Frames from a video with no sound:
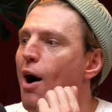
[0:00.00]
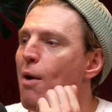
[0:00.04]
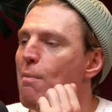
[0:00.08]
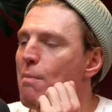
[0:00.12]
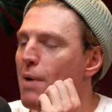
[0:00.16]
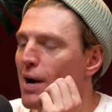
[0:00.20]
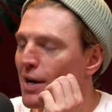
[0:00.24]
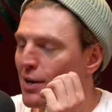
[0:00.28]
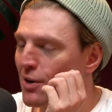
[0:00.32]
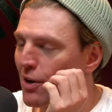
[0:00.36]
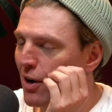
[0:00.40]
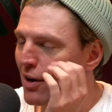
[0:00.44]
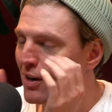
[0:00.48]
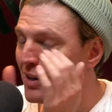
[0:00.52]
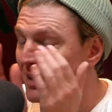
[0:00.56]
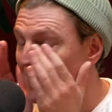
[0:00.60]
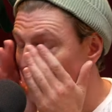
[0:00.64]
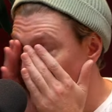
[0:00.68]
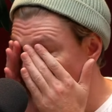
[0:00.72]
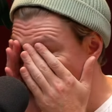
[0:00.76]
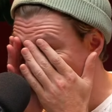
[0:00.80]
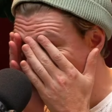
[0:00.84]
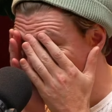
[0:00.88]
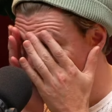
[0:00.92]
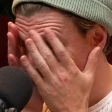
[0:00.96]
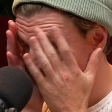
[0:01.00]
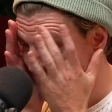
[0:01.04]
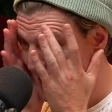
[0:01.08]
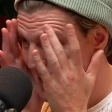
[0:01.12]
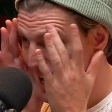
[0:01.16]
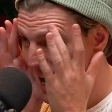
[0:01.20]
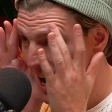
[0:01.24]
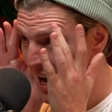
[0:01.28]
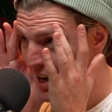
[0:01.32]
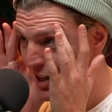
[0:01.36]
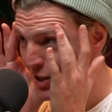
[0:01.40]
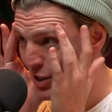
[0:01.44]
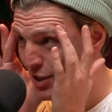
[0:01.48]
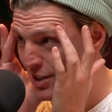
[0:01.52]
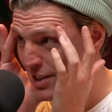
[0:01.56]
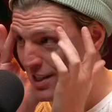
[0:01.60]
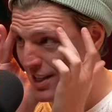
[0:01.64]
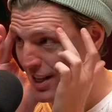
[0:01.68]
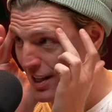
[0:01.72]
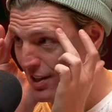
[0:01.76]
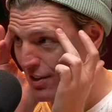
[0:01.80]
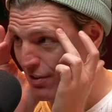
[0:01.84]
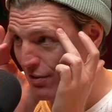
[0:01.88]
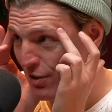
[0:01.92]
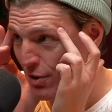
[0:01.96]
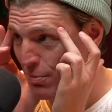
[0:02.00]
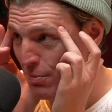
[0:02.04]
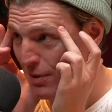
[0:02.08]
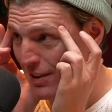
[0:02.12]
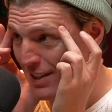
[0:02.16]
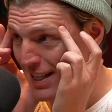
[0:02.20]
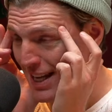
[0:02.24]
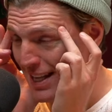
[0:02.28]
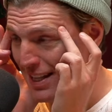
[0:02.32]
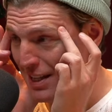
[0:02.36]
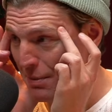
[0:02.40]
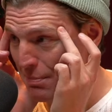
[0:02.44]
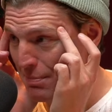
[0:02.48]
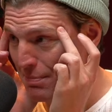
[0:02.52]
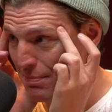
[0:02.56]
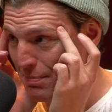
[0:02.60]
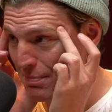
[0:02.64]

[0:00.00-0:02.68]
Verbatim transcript: my Lyle, god! Now I can't think of you. Oh, don't!